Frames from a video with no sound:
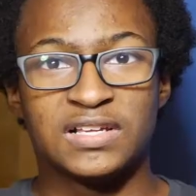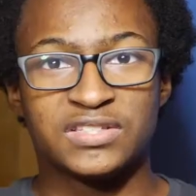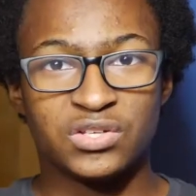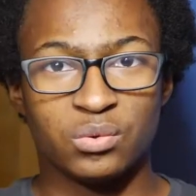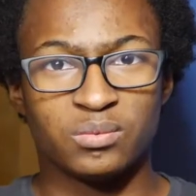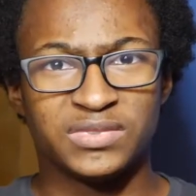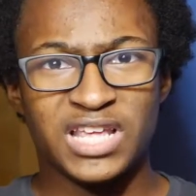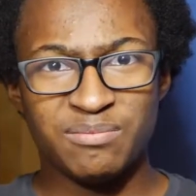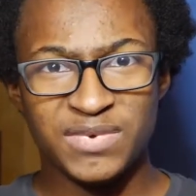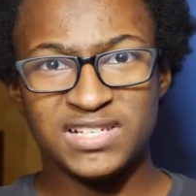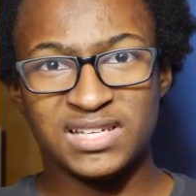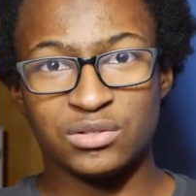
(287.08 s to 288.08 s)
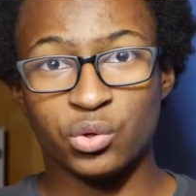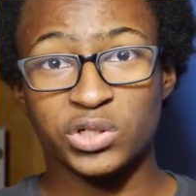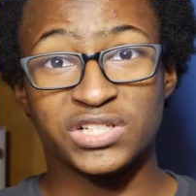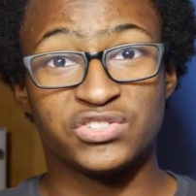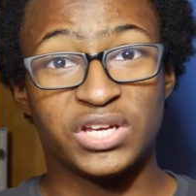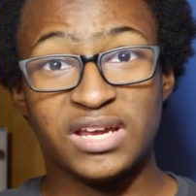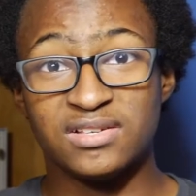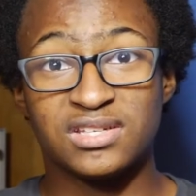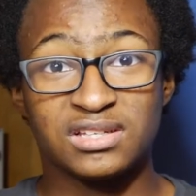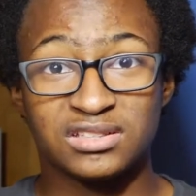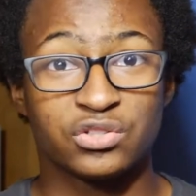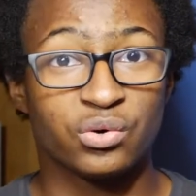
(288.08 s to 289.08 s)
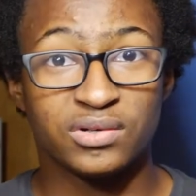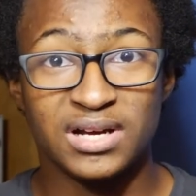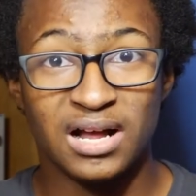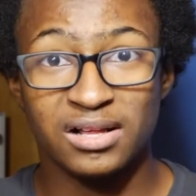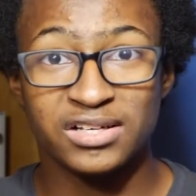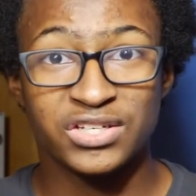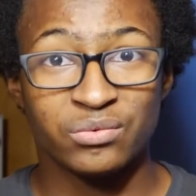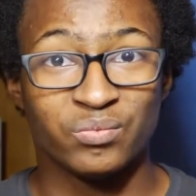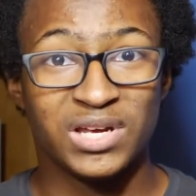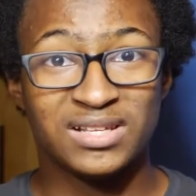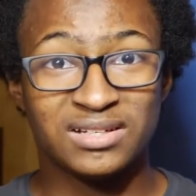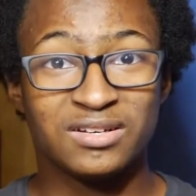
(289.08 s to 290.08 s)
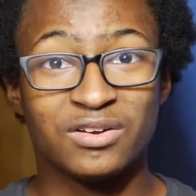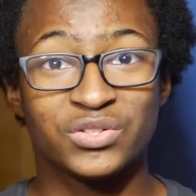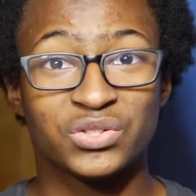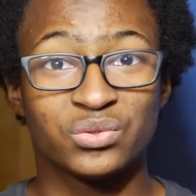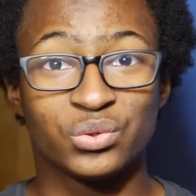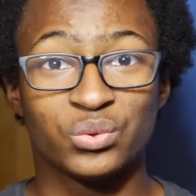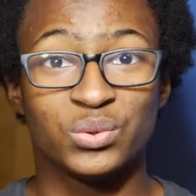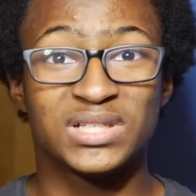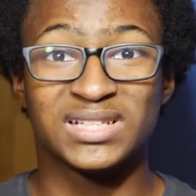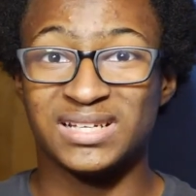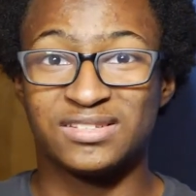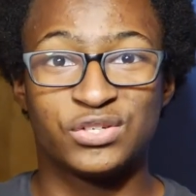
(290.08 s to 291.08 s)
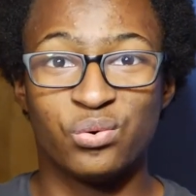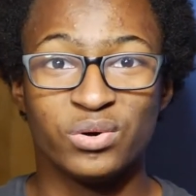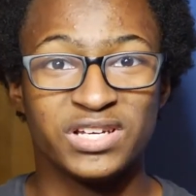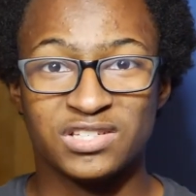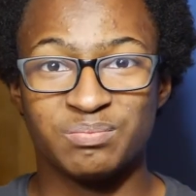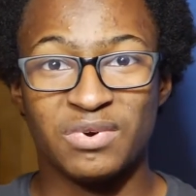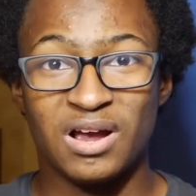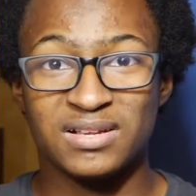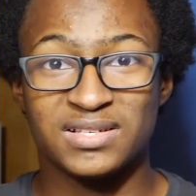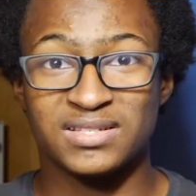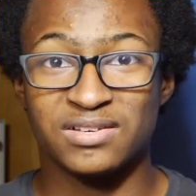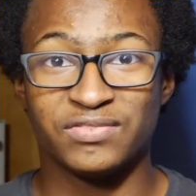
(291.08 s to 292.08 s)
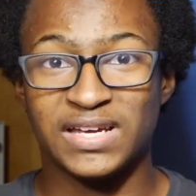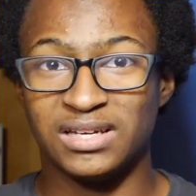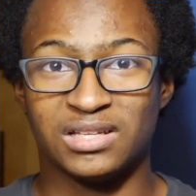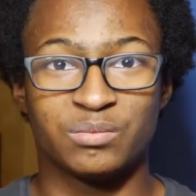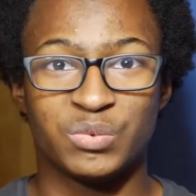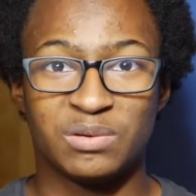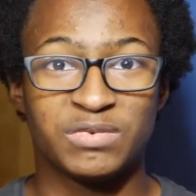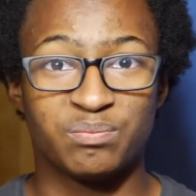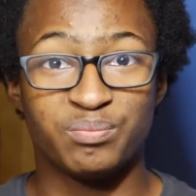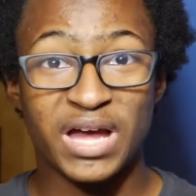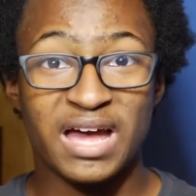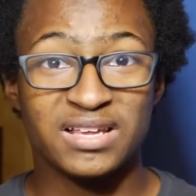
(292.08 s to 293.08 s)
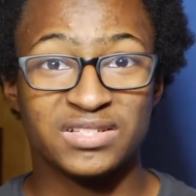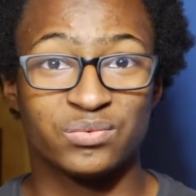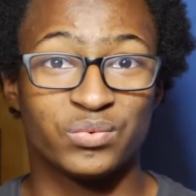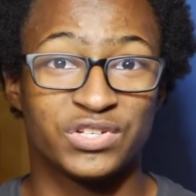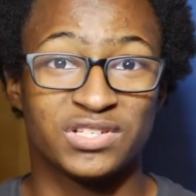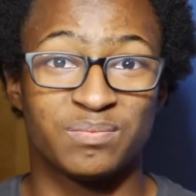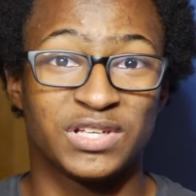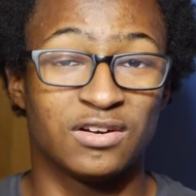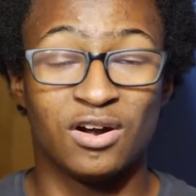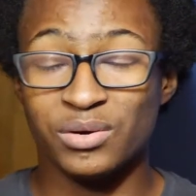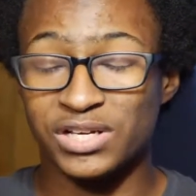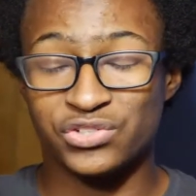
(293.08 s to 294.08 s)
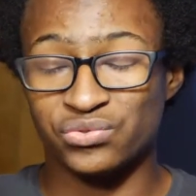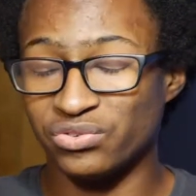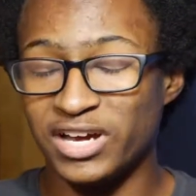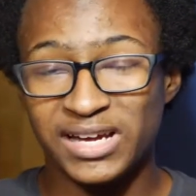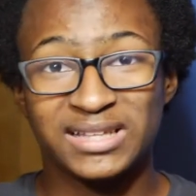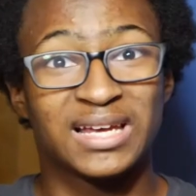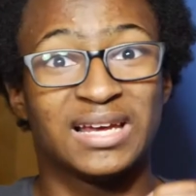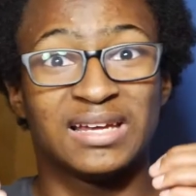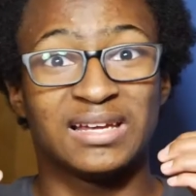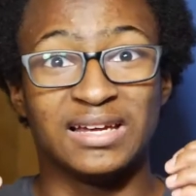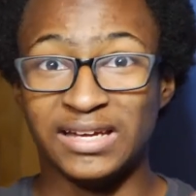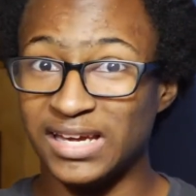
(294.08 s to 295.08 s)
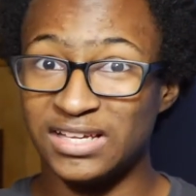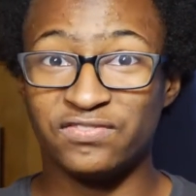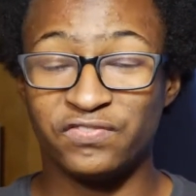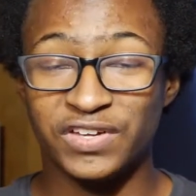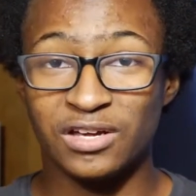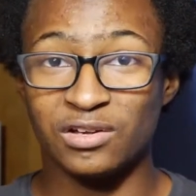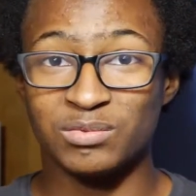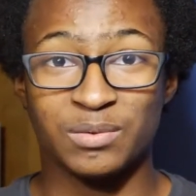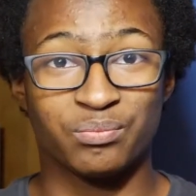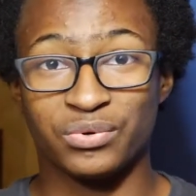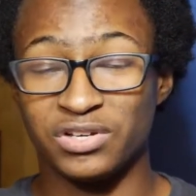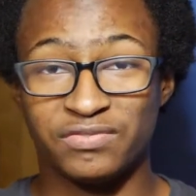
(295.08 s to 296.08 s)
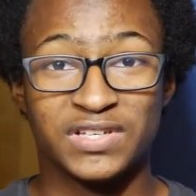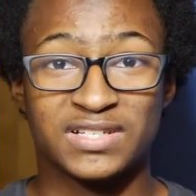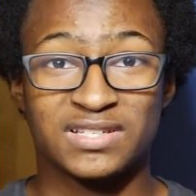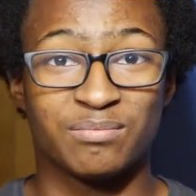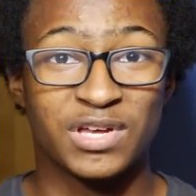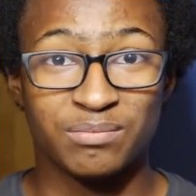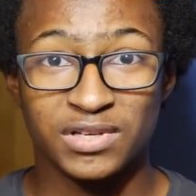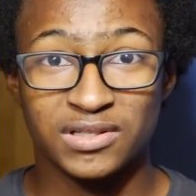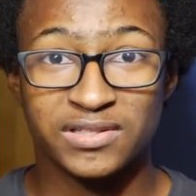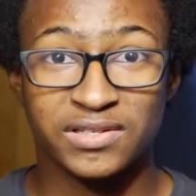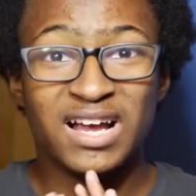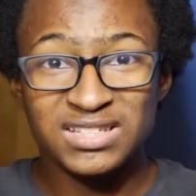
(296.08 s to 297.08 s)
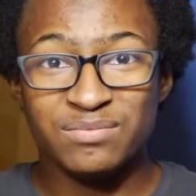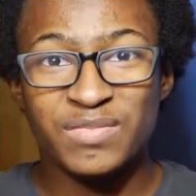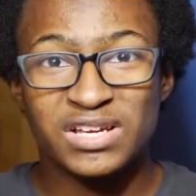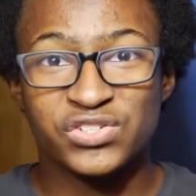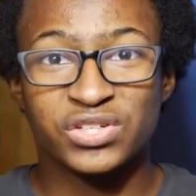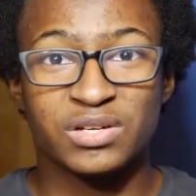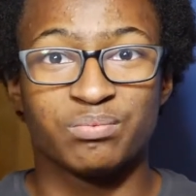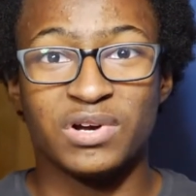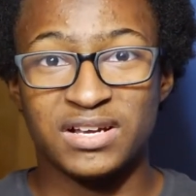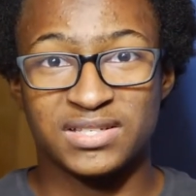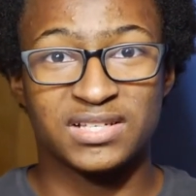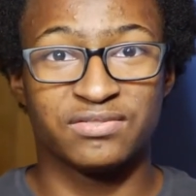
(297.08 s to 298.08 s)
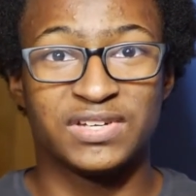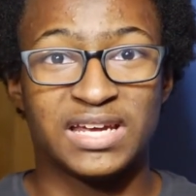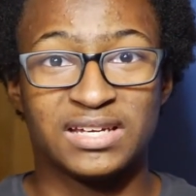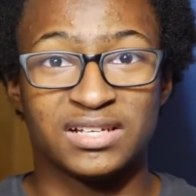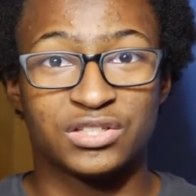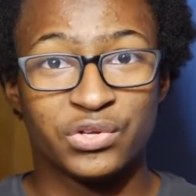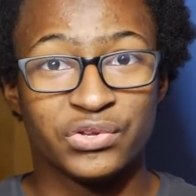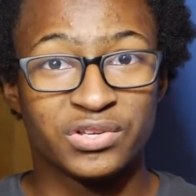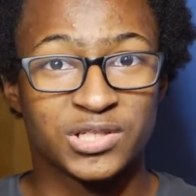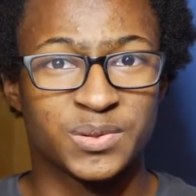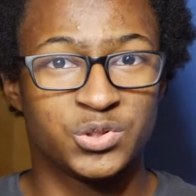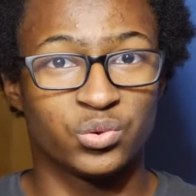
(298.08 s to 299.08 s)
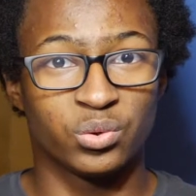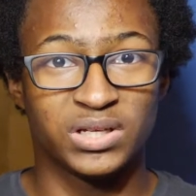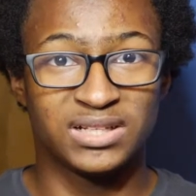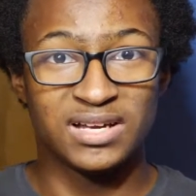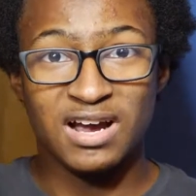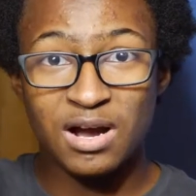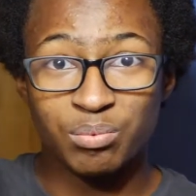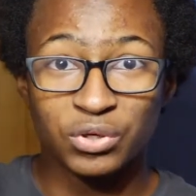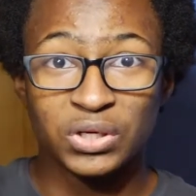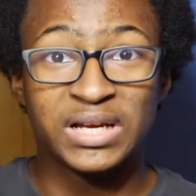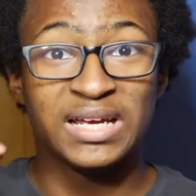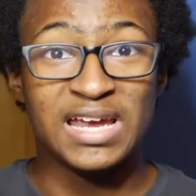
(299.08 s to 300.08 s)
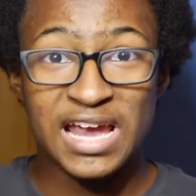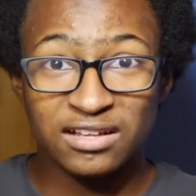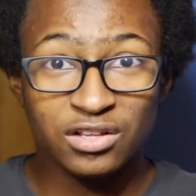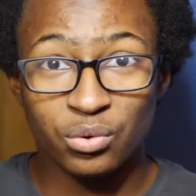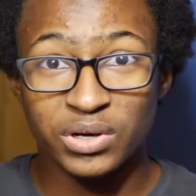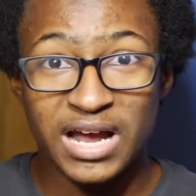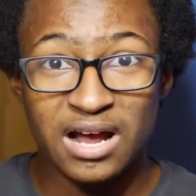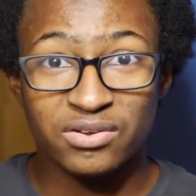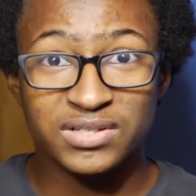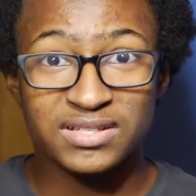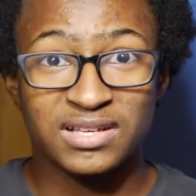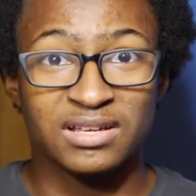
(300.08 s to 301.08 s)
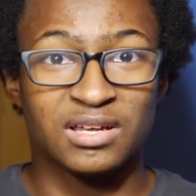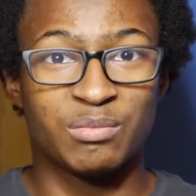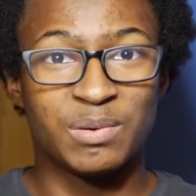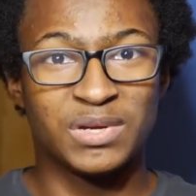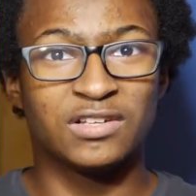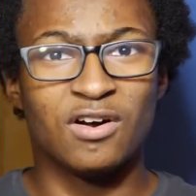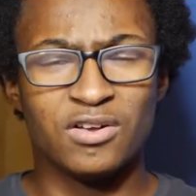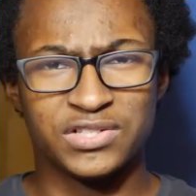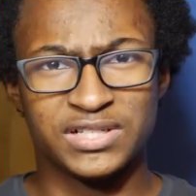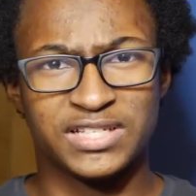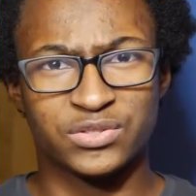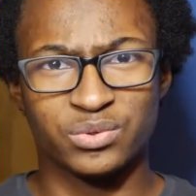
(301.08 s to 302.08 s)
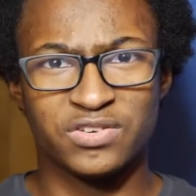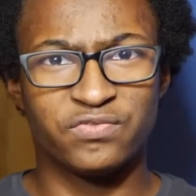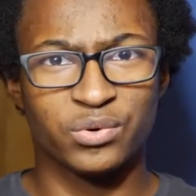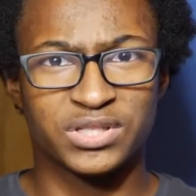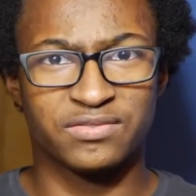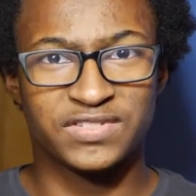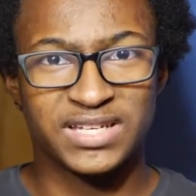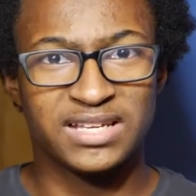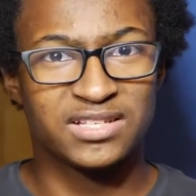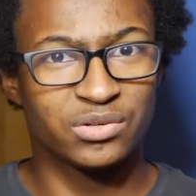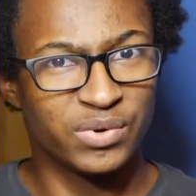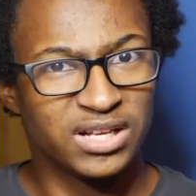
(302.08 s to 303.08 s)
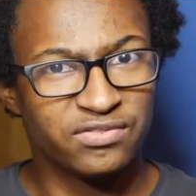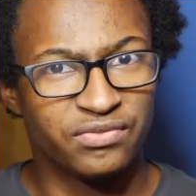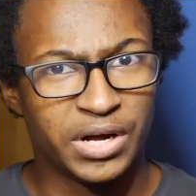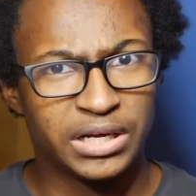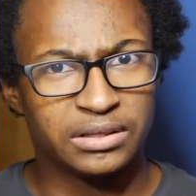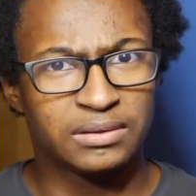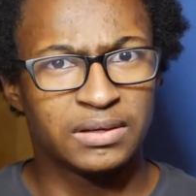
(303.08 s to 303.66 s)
So that means in order to change the Electoral College, we need to go through the notorious process of getting an amendment passed, which has been already tried and failed by previous amendments. Not to mention the process of getting a 2/3 majority in the upper and lower houses, amendment also needs 3/4 of states to ratify it.